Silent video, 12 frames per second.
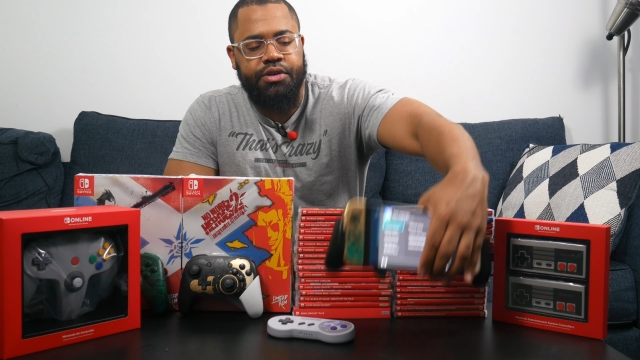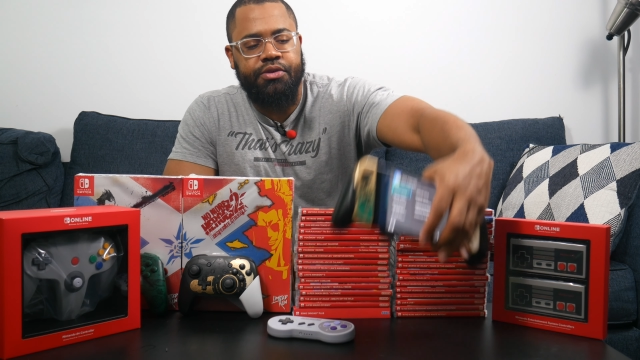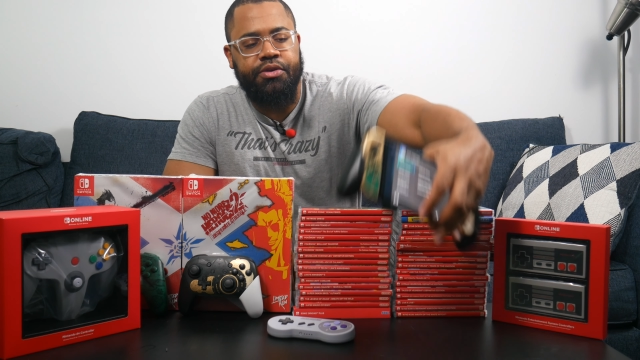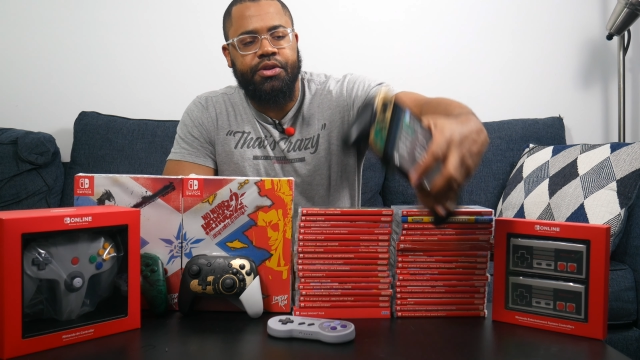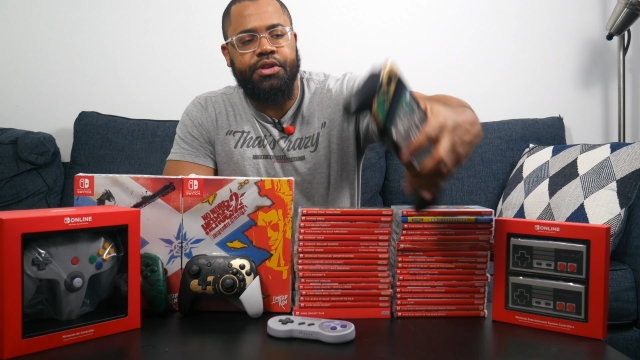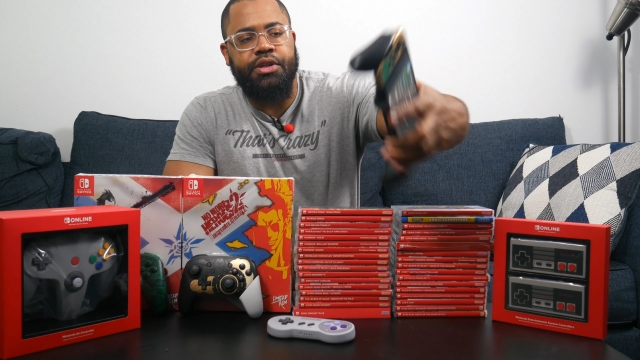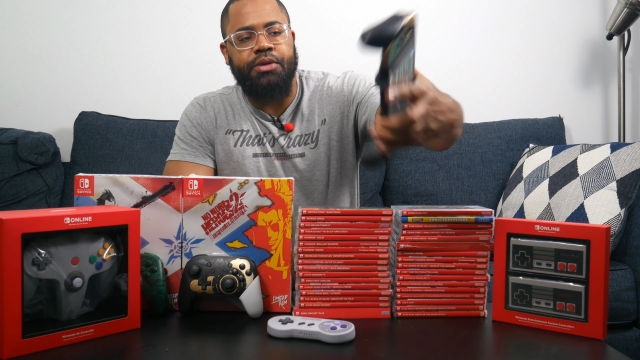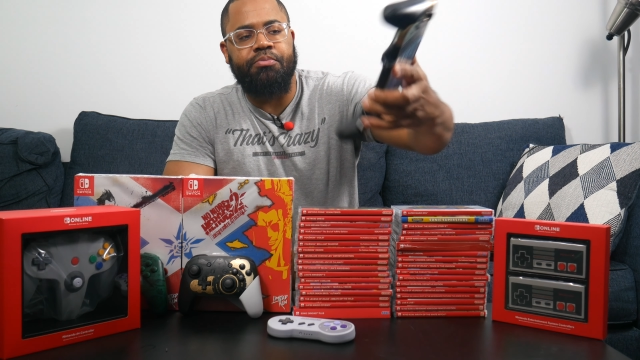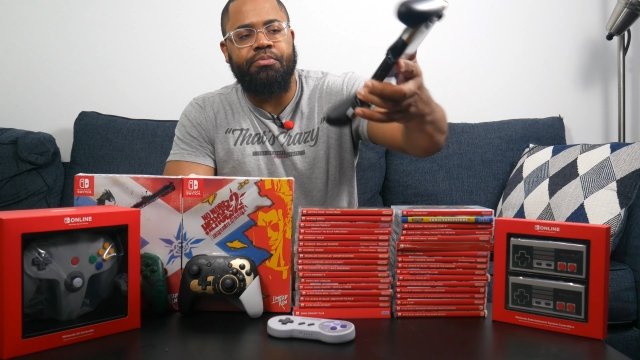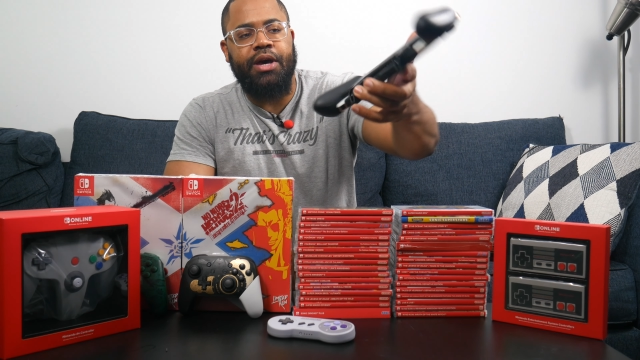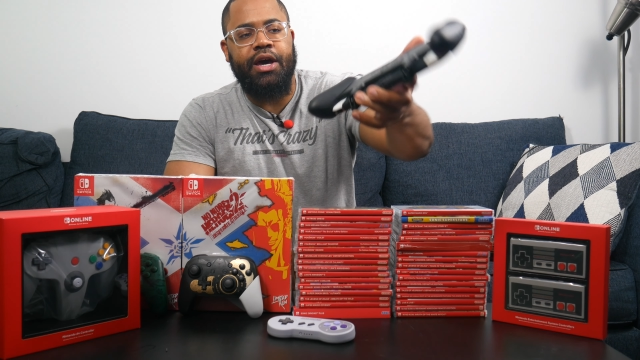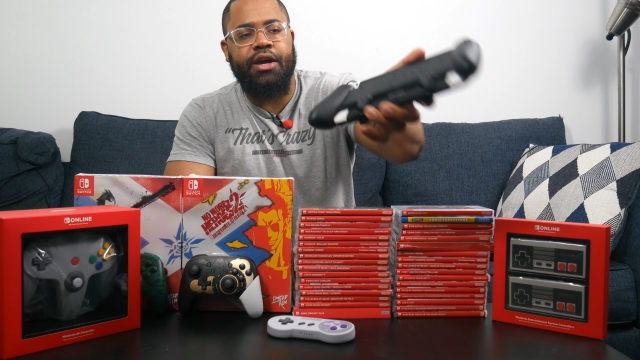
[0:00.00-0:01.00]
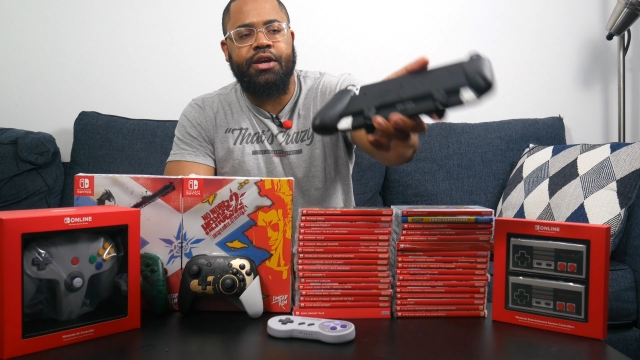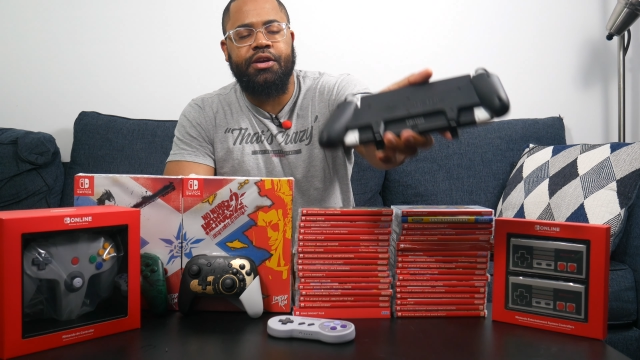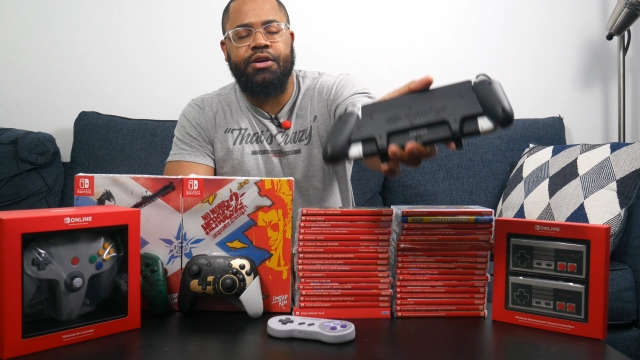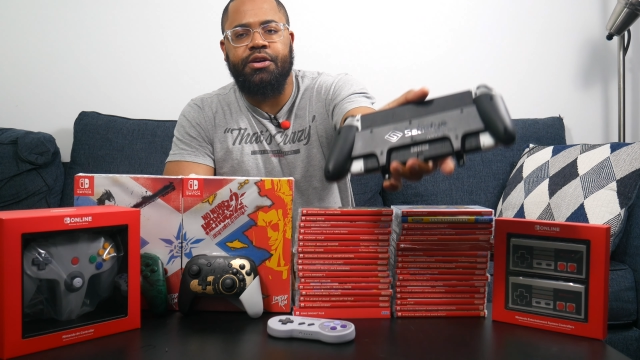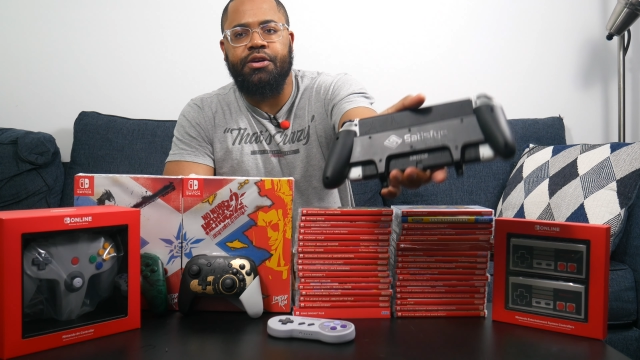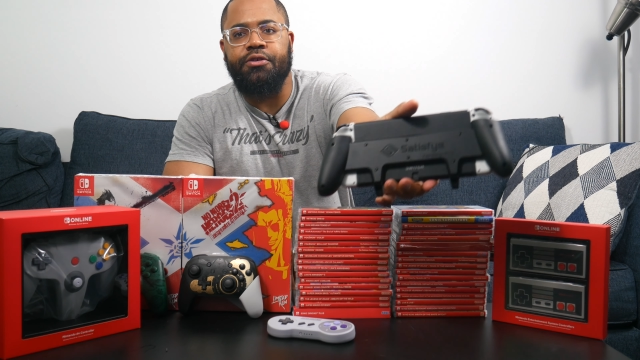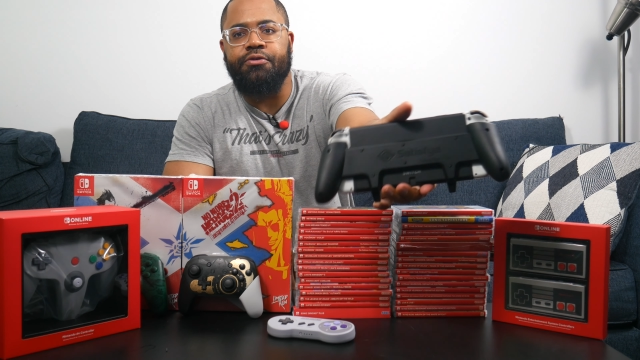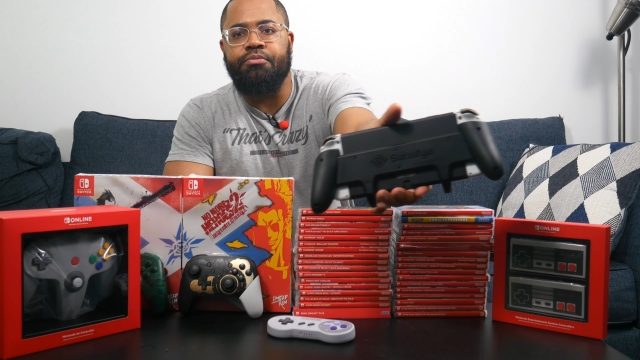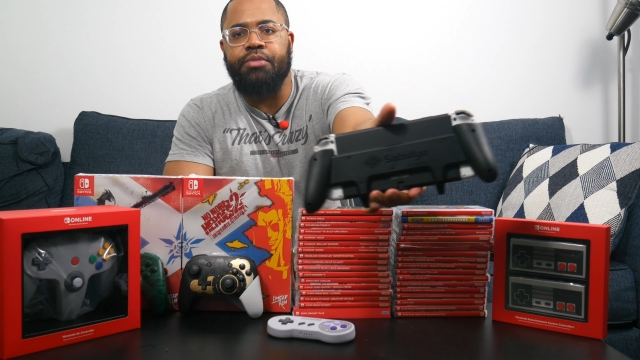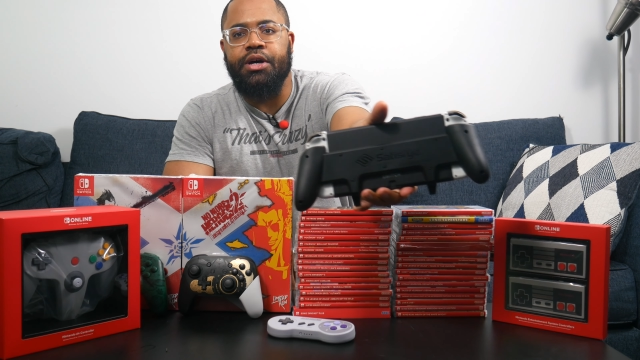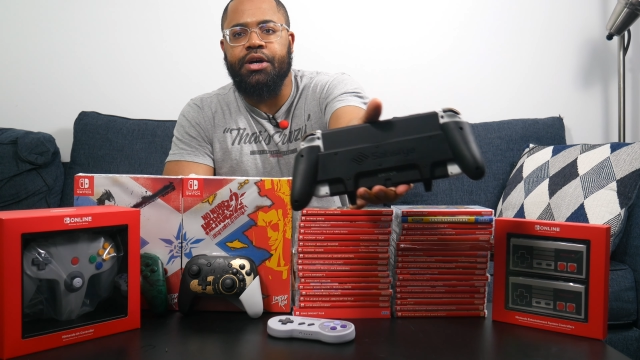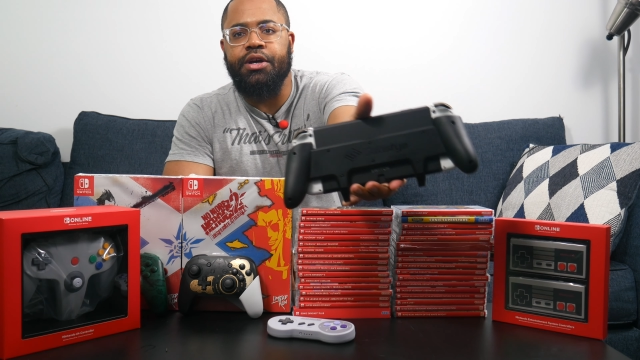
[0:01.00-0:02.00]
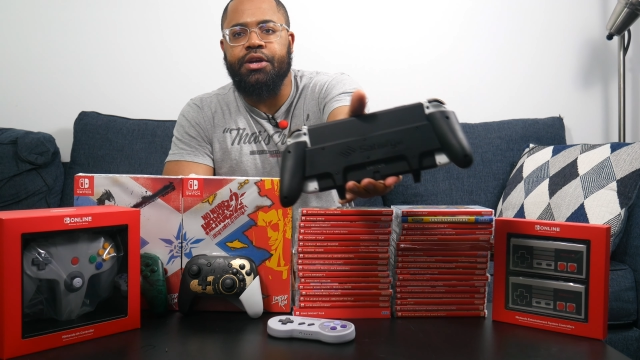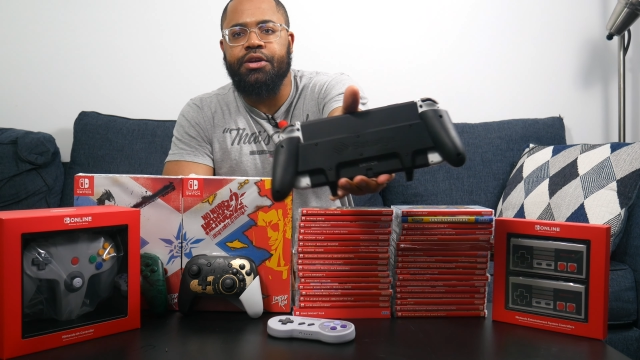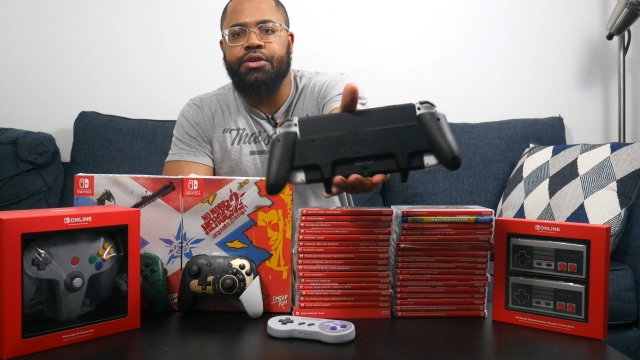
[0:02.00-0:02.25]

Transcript: on the back of my